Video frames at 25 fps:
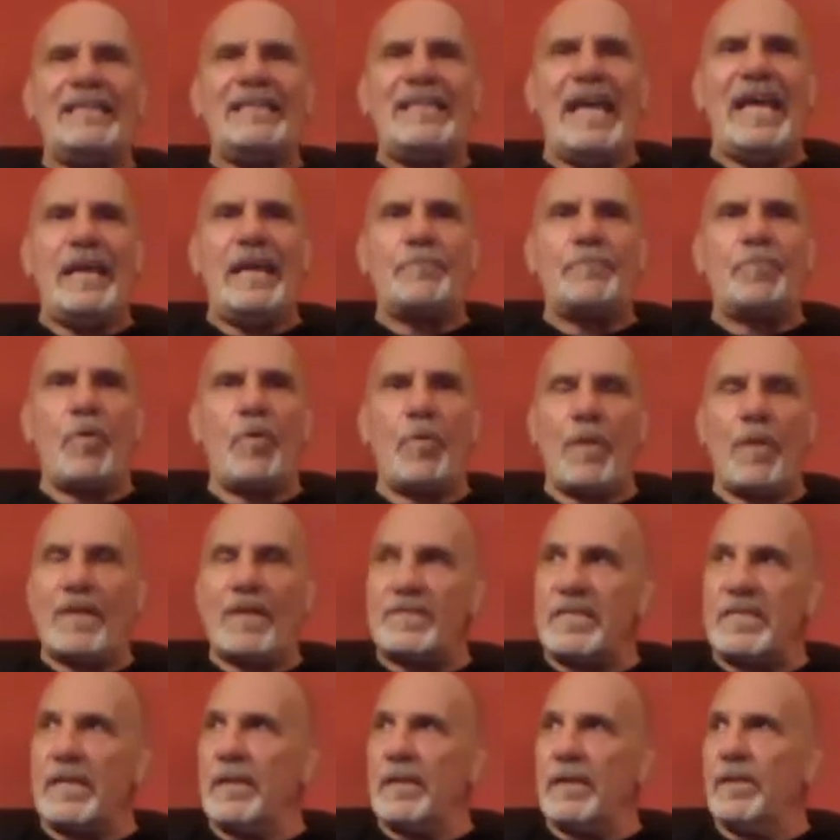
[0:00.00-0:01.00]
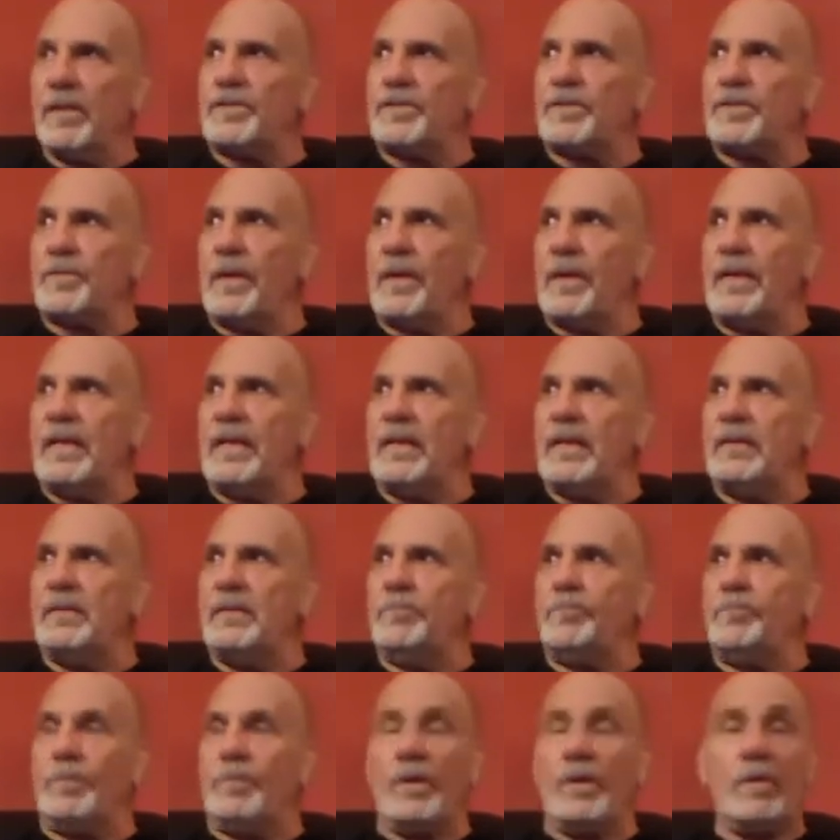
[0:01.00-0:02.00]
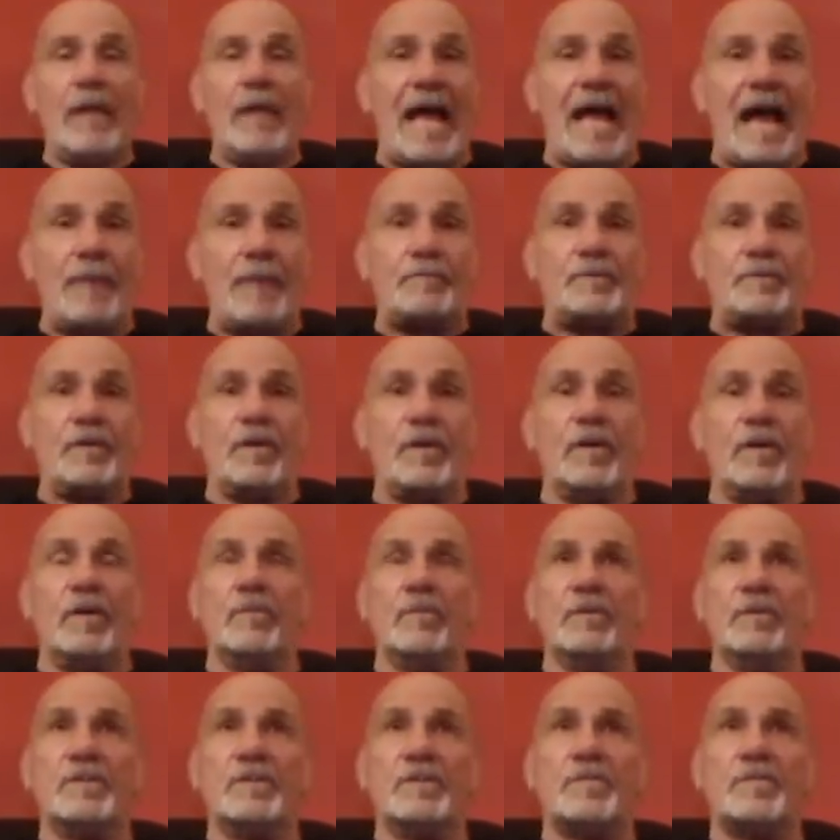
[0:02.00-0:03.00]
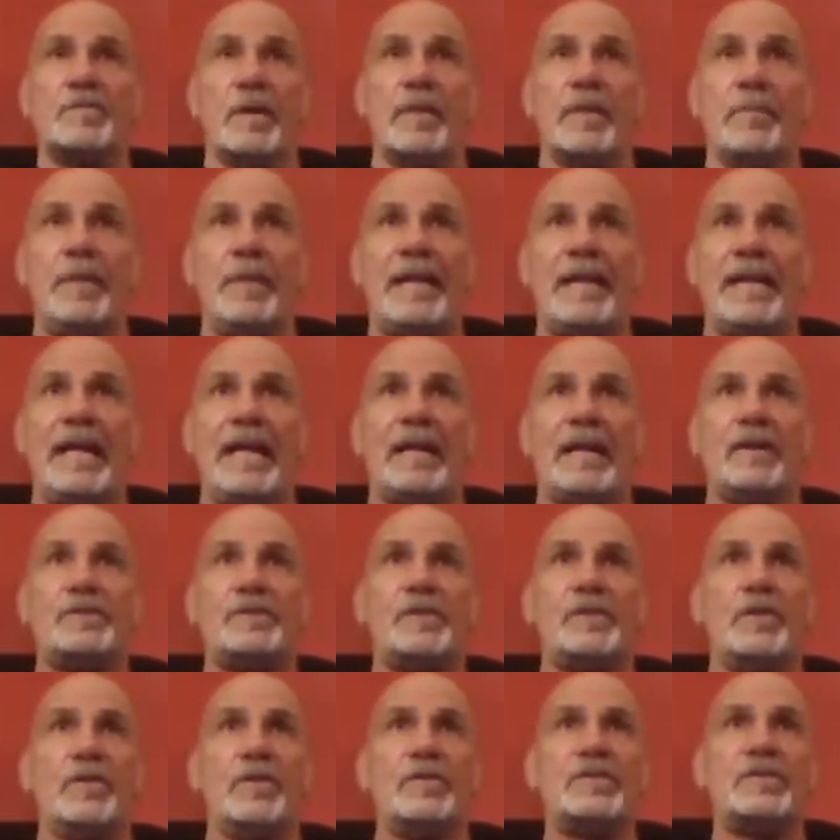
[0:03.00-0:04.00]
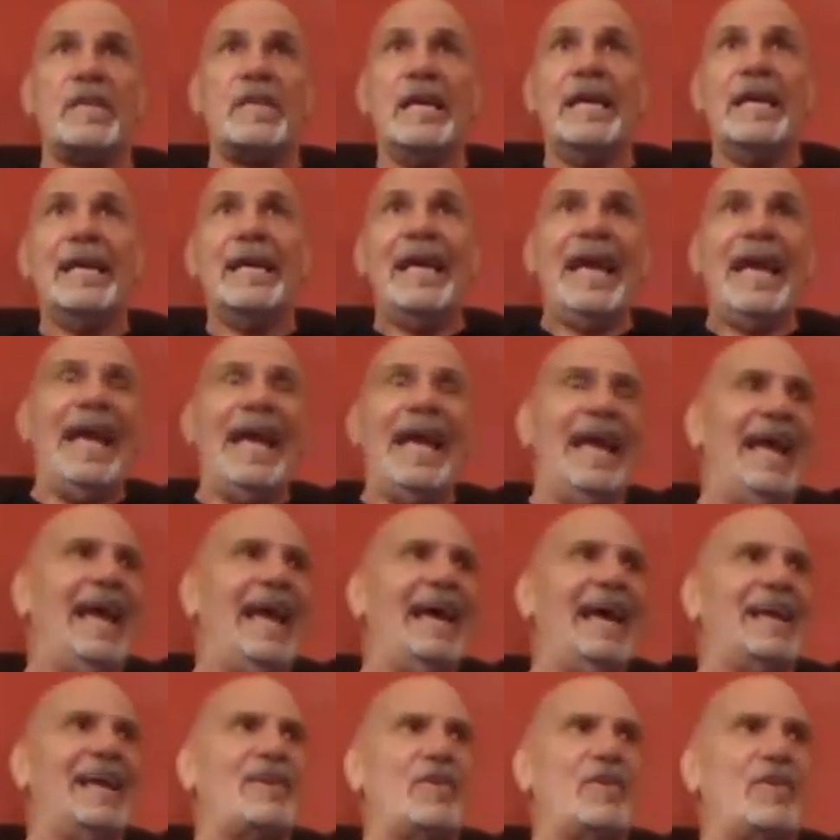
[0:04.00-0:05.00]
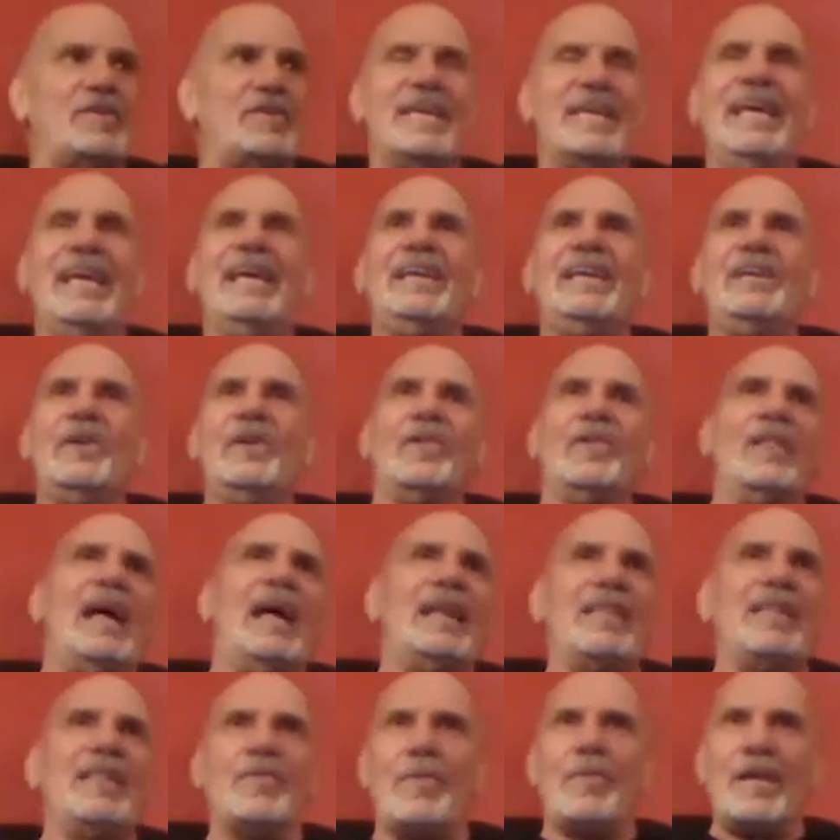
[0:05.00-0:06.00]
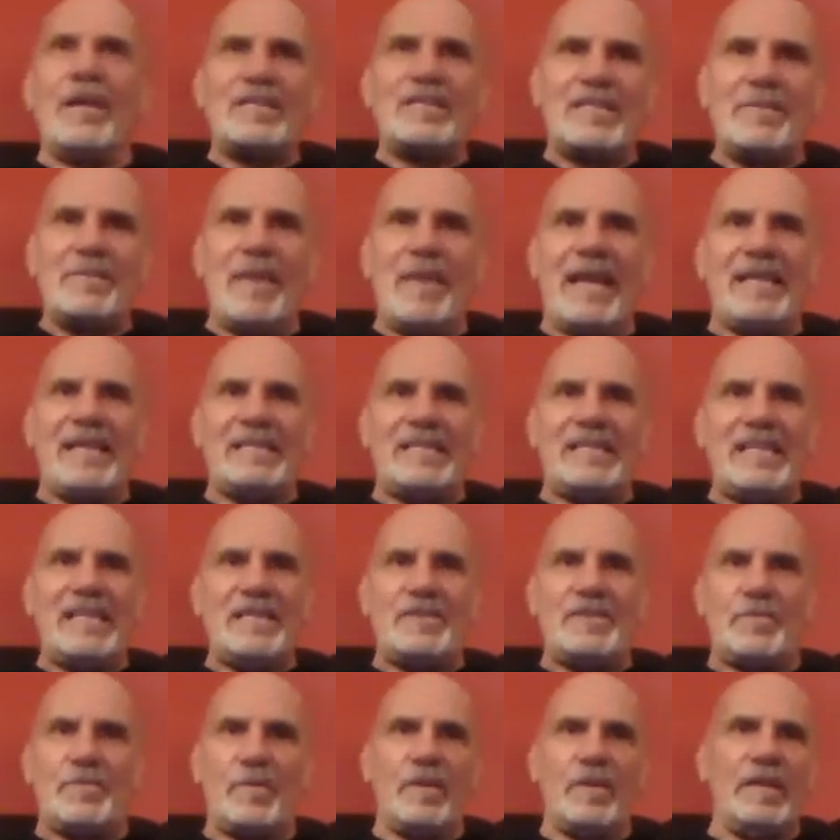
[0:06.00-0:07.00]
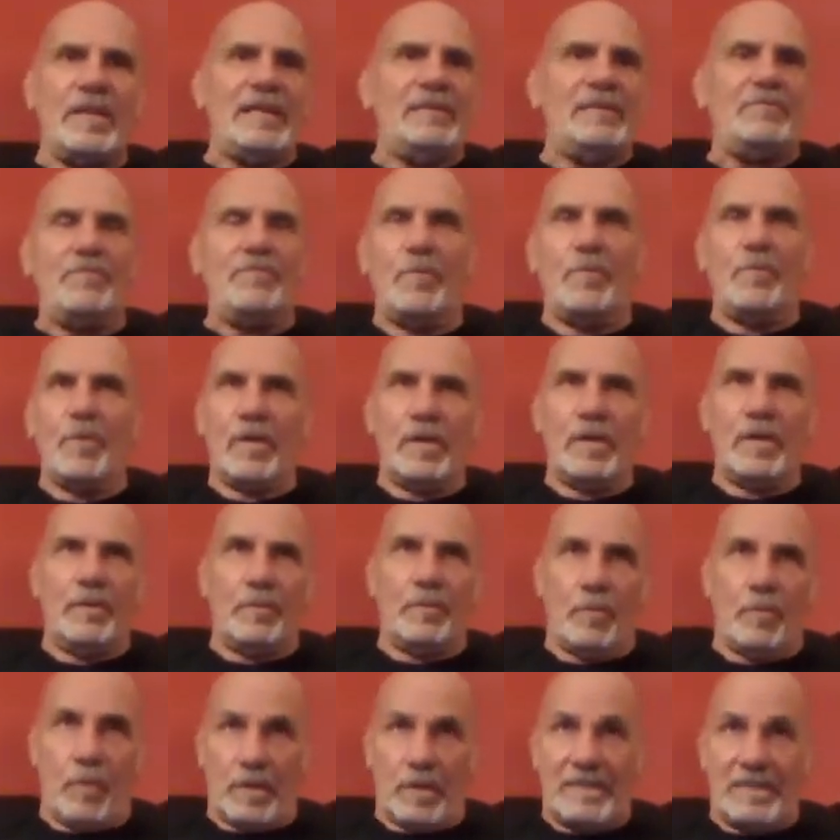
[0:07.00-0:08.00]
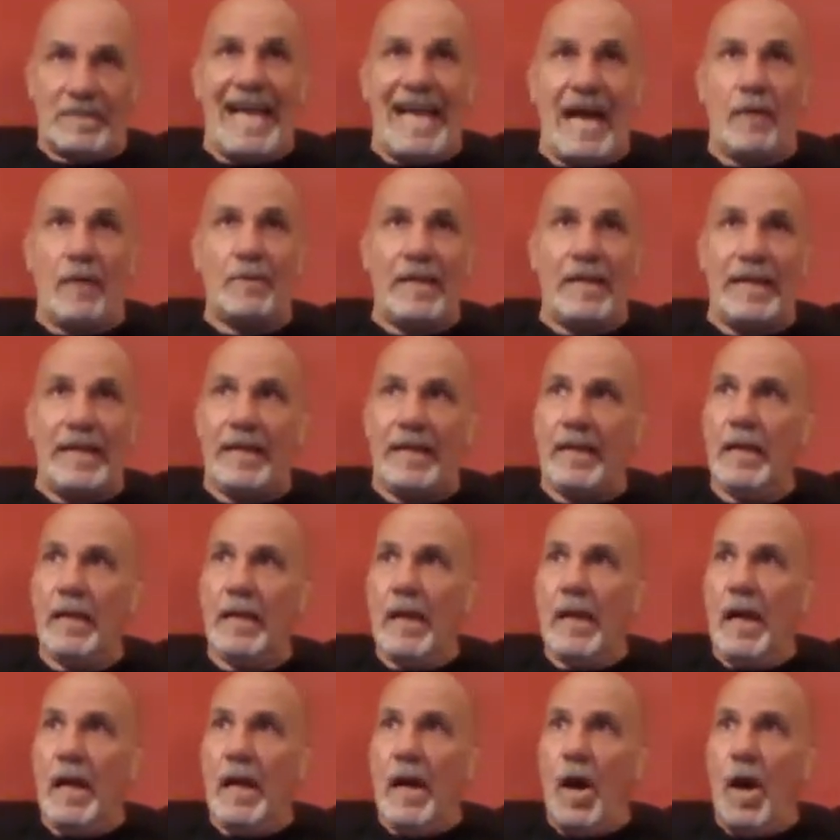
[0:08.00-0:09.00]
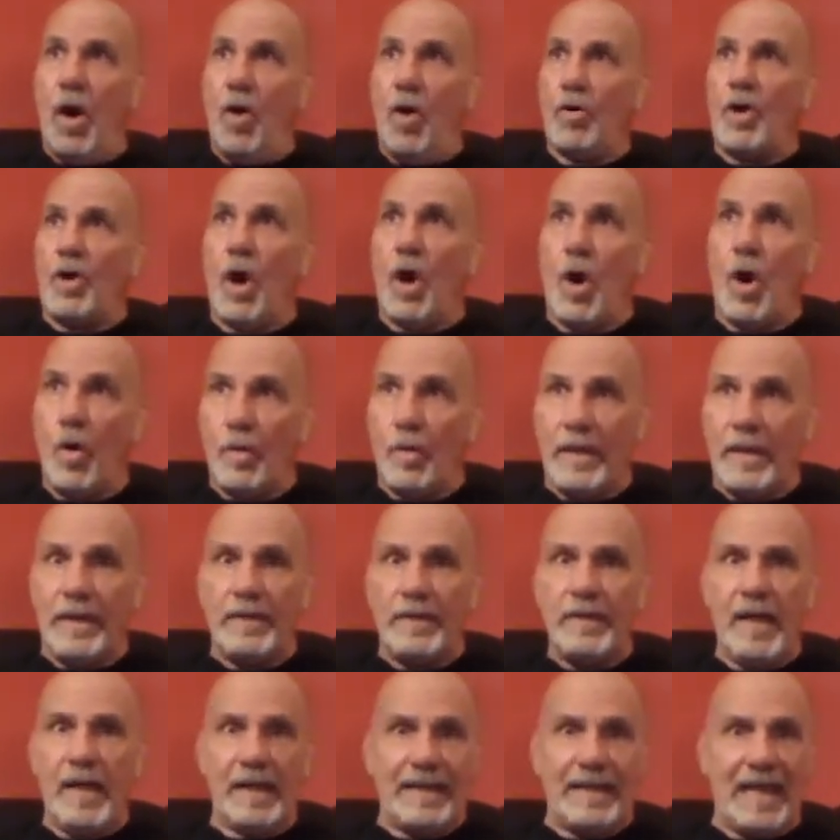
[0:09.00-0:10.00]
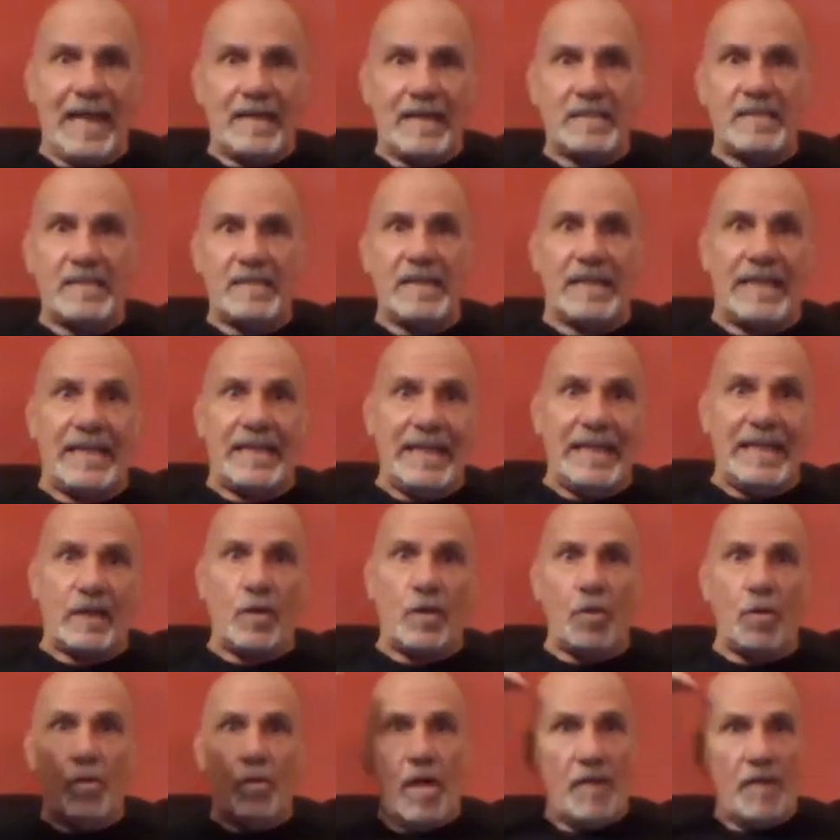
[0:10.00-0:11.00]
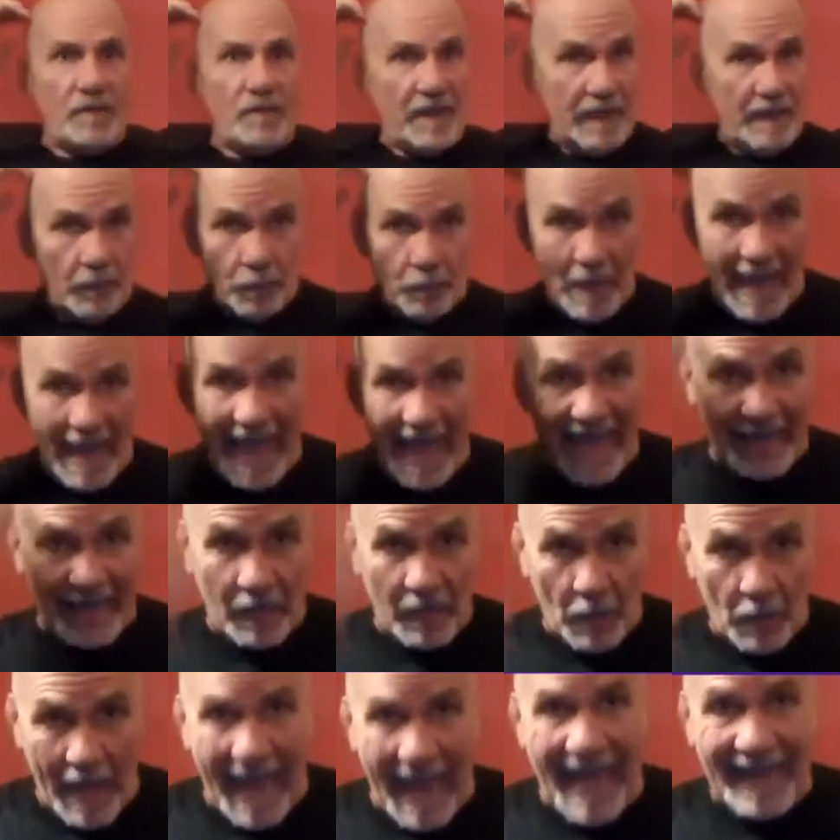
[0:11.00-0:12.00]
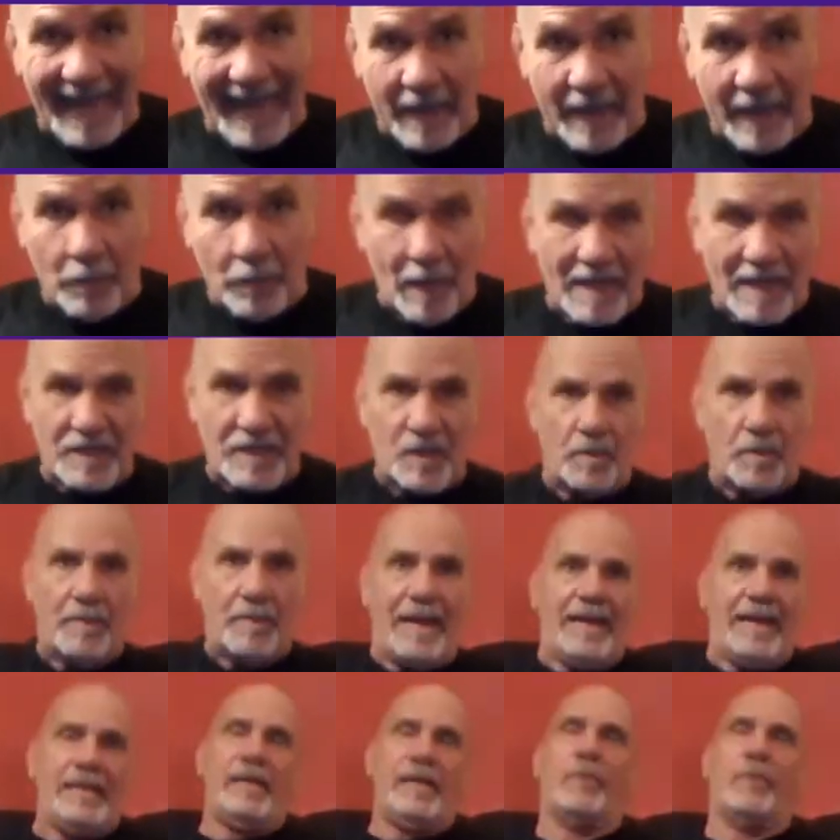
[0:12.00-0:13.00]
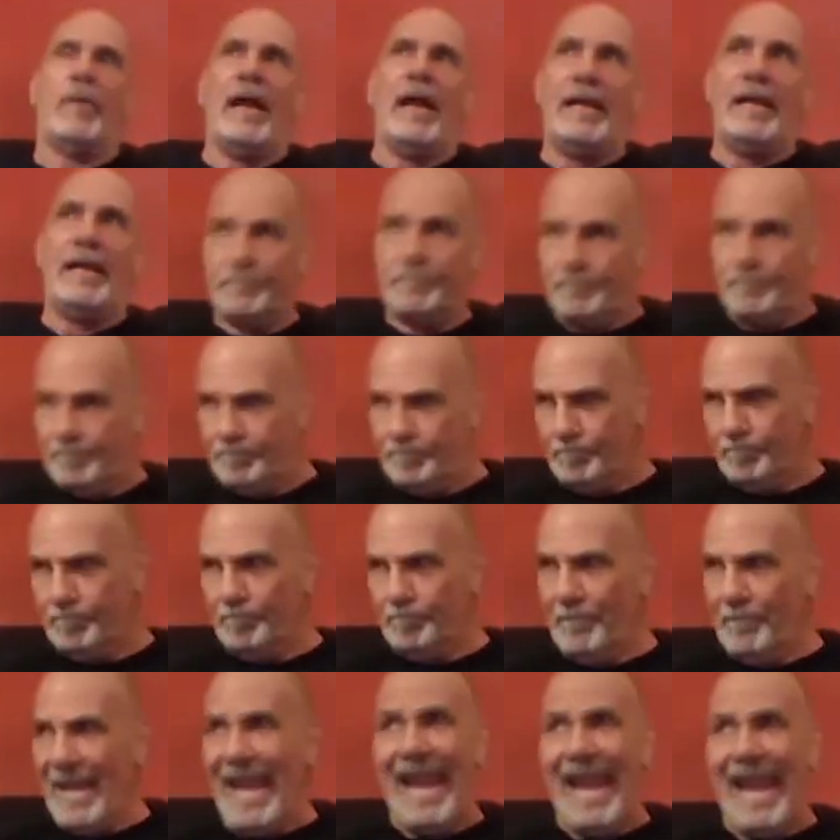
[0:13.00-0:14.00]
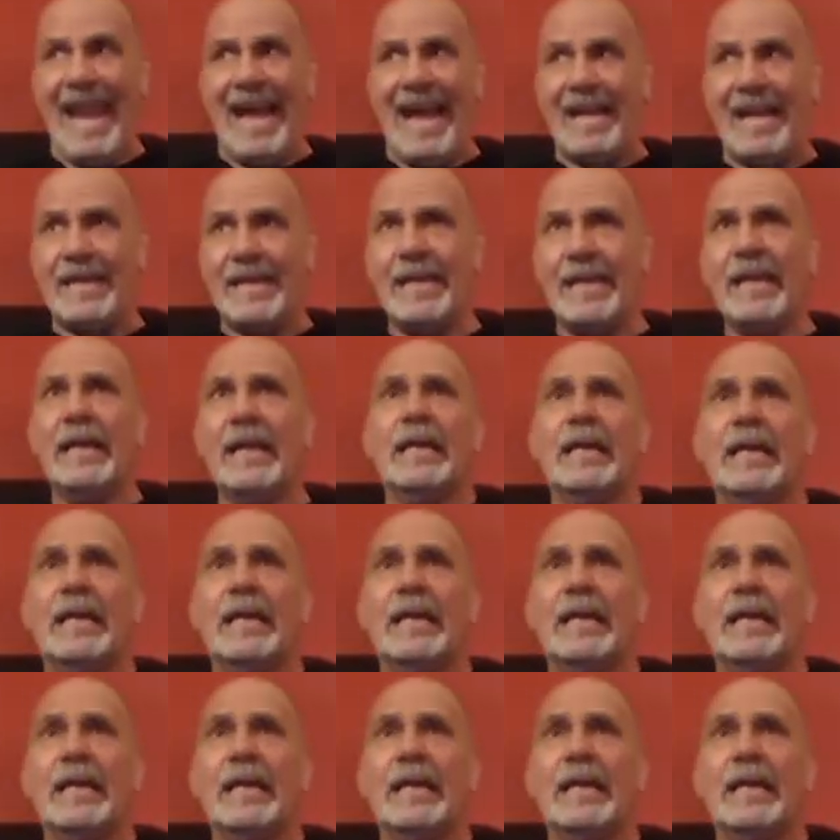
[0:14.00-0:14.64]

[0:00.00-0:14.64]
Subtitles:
day, Pro Wrestling Illustrated, Bill Apter was one of the main editors. And of course, you know, a lot of the wrestling magazines really were touting Hulk Hogan against Nikita Koloff at a WrestleMania, right? And